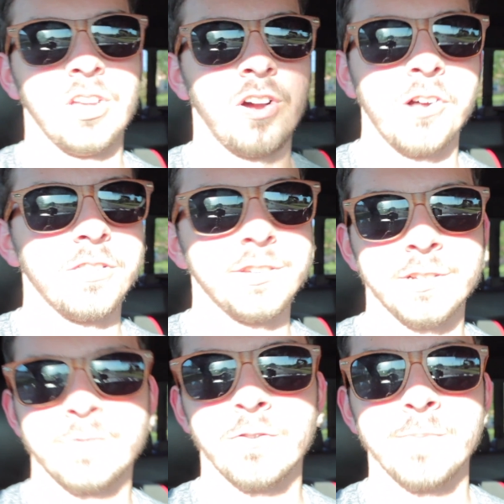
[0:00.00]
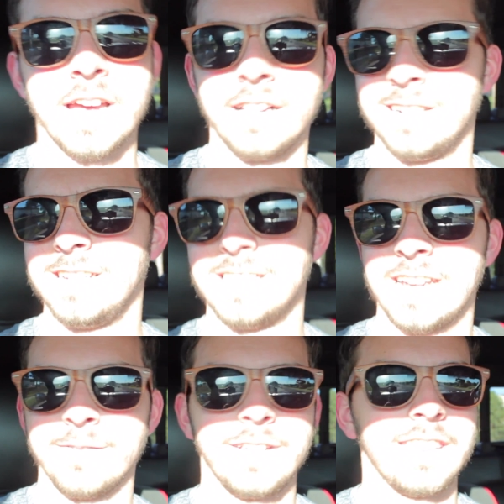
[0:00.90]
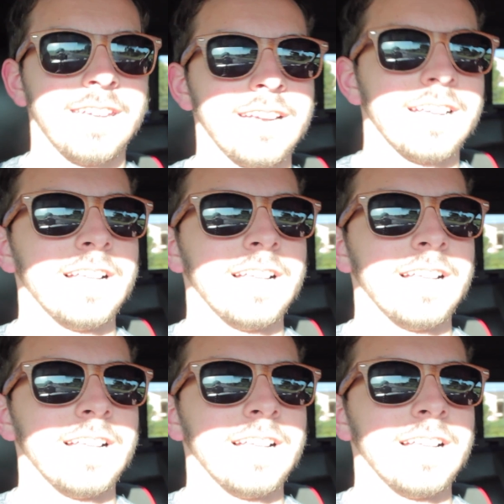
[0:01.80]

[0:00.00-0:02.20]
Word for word: all those formalities and everything.